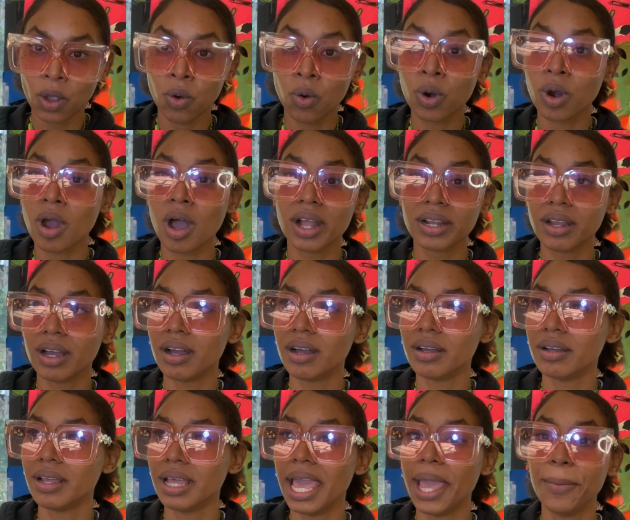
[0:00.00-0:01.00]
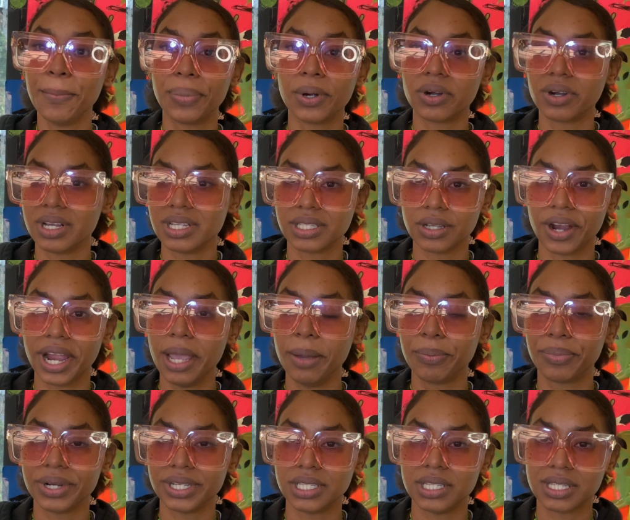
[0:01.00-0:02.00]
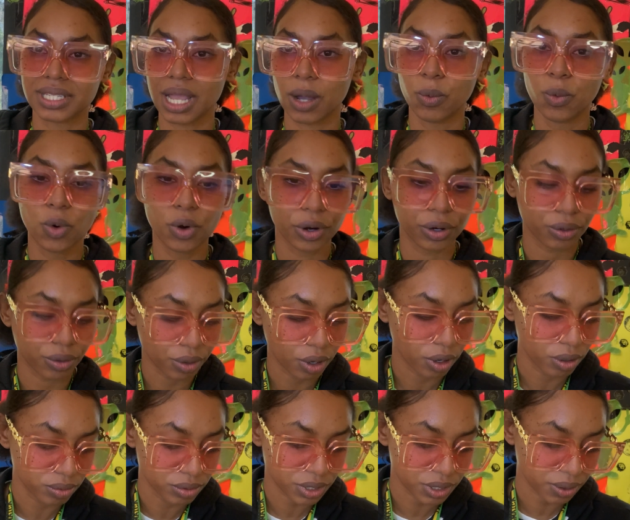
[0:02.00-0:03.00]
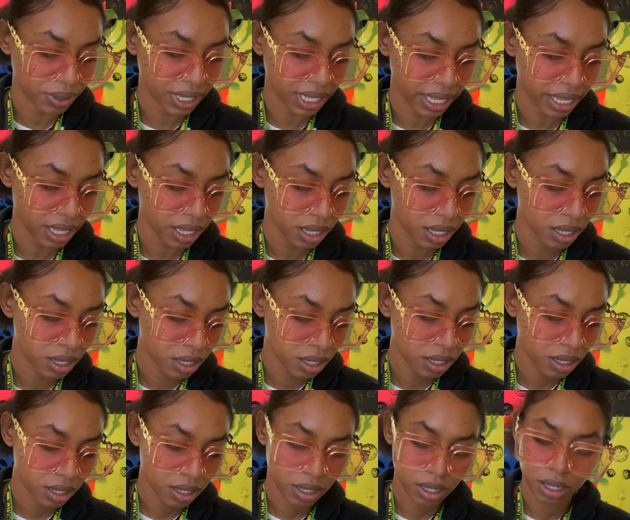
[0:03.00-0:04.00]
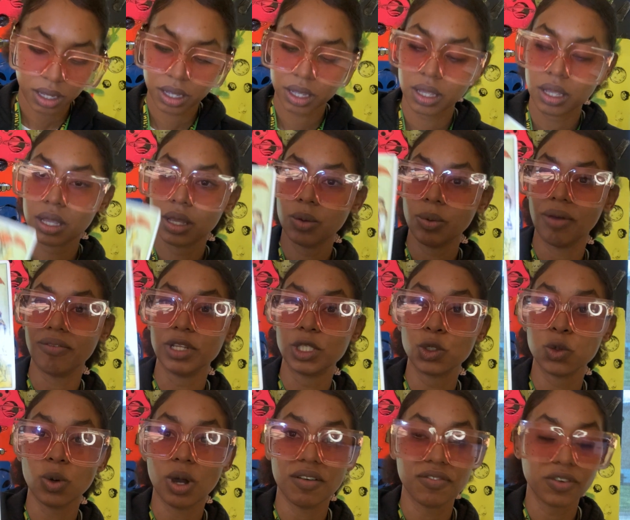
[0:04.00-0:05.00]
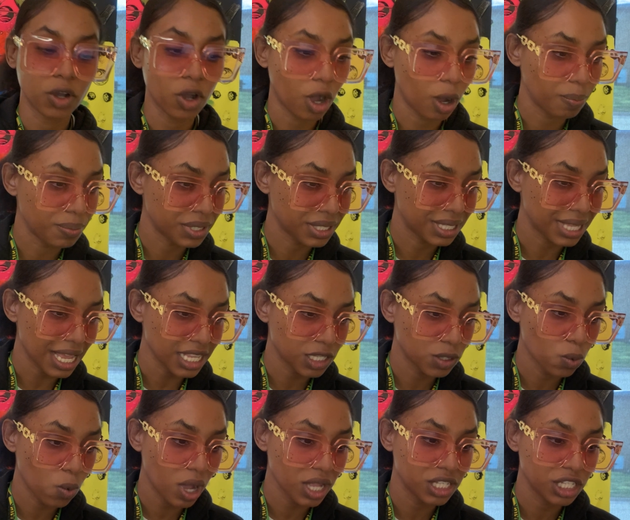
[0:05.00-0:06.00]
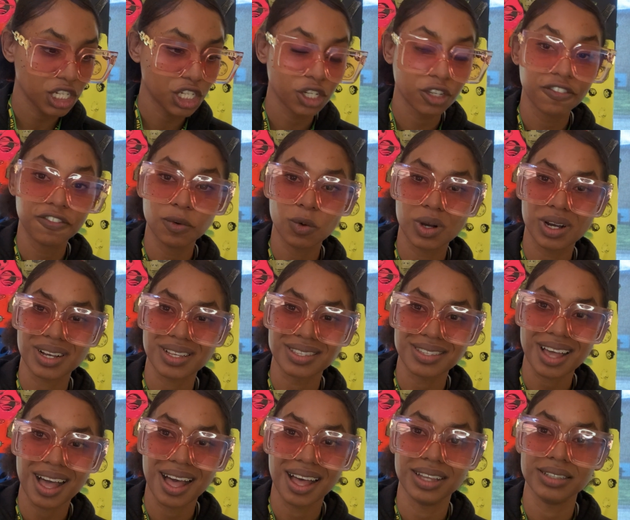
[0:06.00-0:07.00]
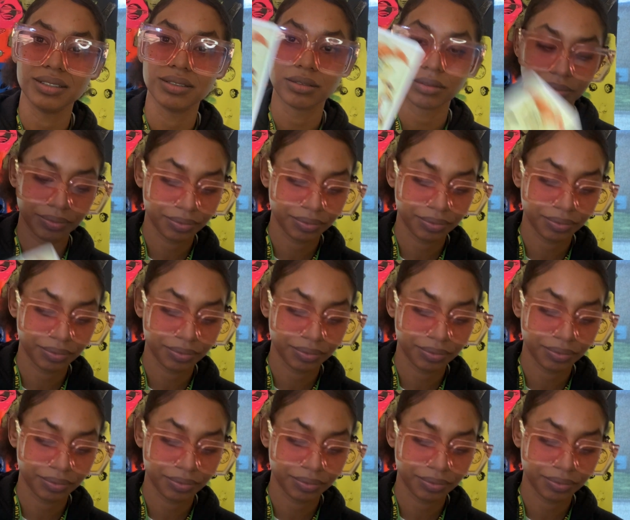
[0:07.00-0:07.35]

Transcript: Or other emperors or empresses that wore crowns, okay? have the Two of Cups, that's what you should focus on.